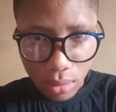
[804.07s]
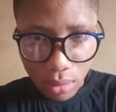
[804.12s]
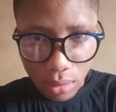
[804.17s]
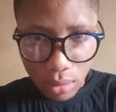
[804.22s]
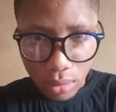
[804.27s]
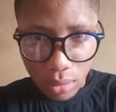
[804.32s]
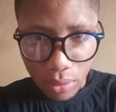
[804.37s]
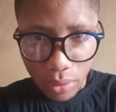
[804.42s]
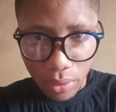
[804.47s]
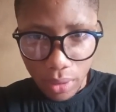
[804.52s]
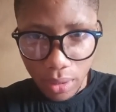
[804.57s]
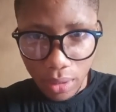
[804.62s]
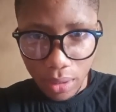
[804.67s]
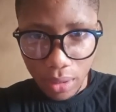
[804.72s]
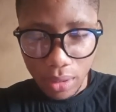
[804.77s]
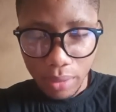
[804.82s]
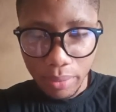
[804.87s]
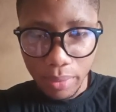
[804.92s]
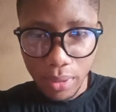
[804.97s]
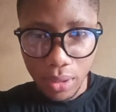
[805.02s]
Okay,
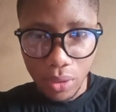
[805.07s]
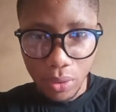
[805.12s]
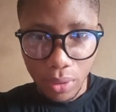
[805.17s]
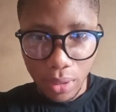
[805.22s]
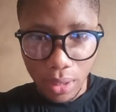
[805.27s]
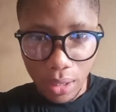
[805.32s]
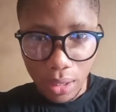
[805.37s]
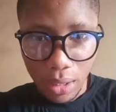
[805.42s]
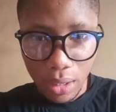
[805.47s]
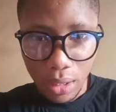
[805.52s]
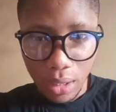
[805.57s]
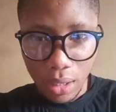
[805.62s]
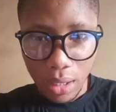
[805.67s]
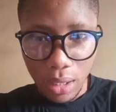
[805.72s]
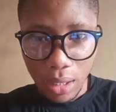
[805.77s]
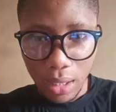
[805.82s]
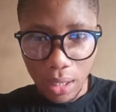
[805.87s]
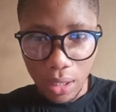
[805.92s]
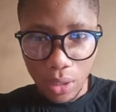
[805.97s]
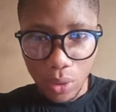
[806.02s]
yes, methylene.
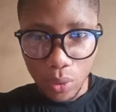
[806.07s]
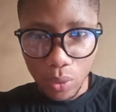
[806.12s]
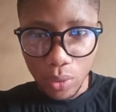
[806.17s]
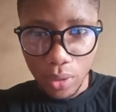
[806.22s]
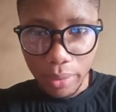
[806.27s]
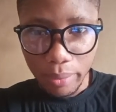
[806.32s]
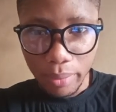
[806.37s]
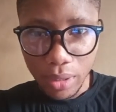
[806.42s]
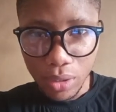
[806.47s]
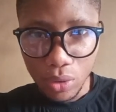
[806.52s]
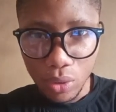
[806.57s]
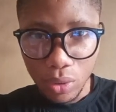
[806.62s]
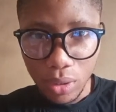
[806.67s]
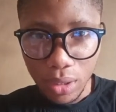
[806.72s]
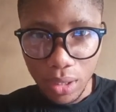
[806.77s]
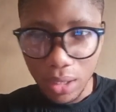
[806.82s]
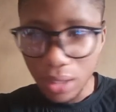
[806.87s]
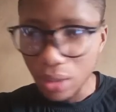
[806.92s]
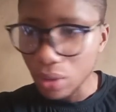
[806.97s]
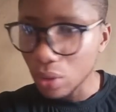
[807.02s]
And you need
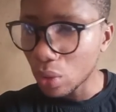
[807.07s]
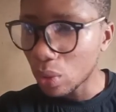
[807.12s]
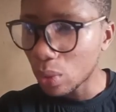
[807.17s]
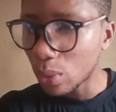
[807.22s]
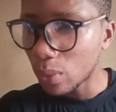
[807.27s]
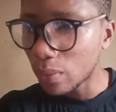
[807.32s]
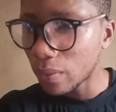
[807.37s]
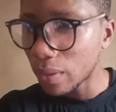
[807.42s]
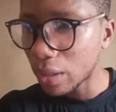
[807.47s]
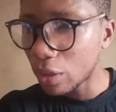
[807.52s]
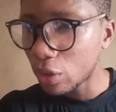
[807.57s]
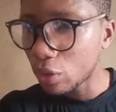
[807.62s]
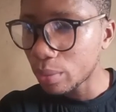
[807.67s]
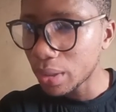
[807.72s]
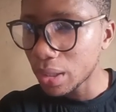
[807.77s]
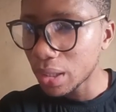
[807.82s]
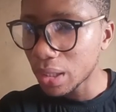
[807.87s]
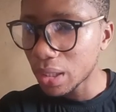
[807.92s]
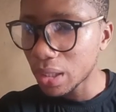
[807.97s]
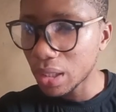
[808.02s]
methylene of how
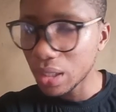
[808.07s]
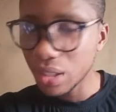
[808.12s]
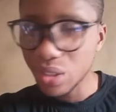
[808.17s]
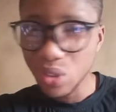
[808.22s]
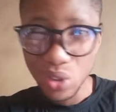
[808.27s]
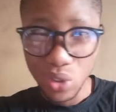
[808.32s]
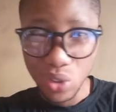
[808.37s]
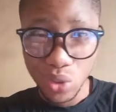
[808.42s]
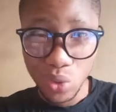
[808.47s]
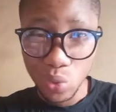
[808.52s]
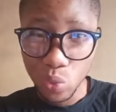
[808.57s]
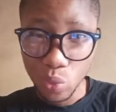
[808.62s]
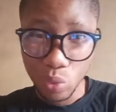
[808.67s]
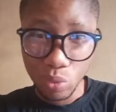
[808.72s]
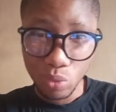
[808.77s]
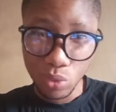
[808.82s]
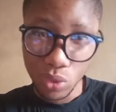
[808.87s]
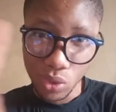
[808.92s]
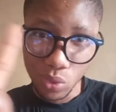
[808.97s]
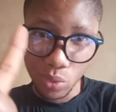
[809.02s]
many kg? Just 1
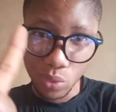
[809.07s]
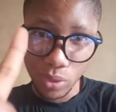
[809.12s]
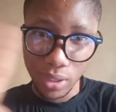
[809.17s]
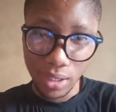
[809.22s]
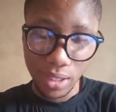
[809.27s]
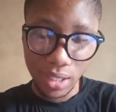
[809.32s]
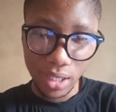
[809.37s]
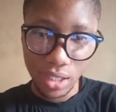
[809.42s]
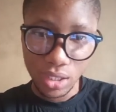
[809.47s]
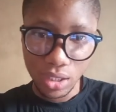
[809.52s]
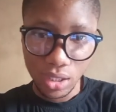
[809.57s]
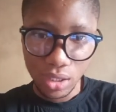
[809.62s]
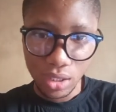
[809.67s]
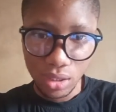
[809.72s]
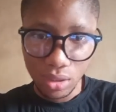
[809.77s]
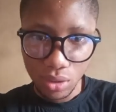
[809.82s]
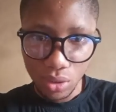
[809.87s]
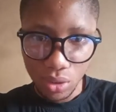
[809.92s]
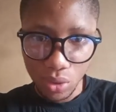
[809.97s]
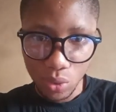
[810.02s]
kg.
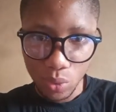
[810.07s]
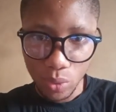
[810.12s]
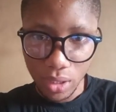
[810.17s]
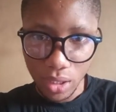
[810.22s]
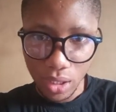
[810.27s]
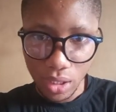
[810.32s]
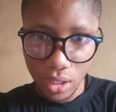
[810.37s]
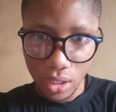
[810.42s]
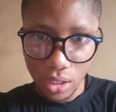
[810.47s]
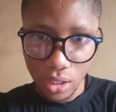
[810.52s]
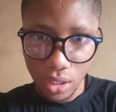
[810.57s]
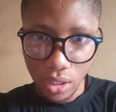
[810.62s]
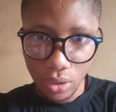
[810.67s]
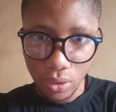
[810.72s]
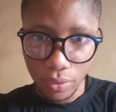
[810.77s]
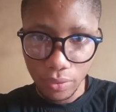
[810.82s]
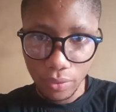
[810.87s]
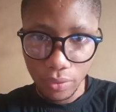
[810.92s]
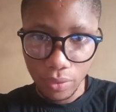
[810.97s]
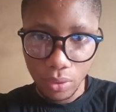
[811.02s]
Just 1 kg is
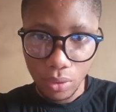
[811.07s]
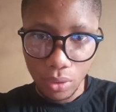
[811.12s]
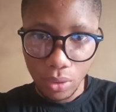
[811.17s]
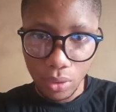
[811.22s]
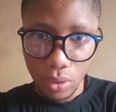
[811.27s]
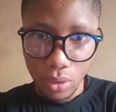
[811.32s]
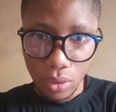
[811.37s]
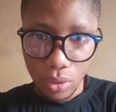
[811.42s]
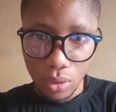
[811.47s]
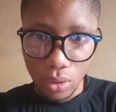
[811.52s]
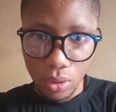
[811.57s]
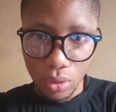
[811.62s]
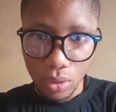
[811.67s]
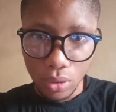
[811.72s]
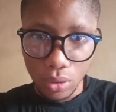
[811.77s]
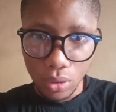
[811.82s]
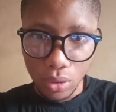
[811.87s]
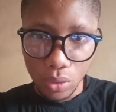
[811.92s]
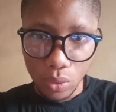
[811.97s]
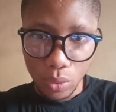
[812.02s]
enough.
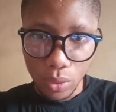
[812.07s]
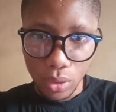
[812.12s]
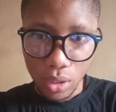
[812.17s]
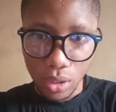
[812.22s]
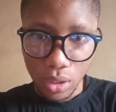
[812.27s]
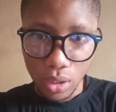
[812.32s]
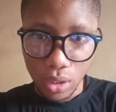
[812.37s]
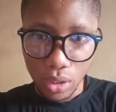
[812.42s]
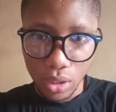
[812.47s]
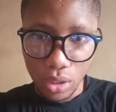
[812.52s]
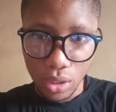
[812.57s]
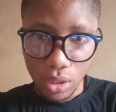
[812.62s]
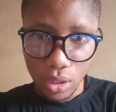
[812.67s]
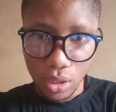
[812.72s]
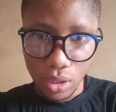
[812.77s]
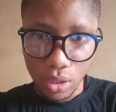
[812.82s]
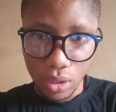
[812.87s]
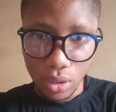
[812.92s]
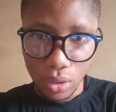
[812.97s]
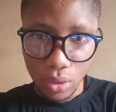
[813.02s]
Just 1 kg
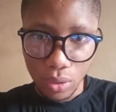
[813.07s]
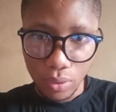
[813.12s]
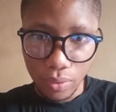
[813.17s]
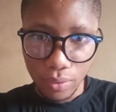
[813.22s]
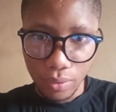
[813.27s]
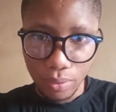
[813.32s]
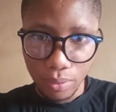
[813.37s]
is enough.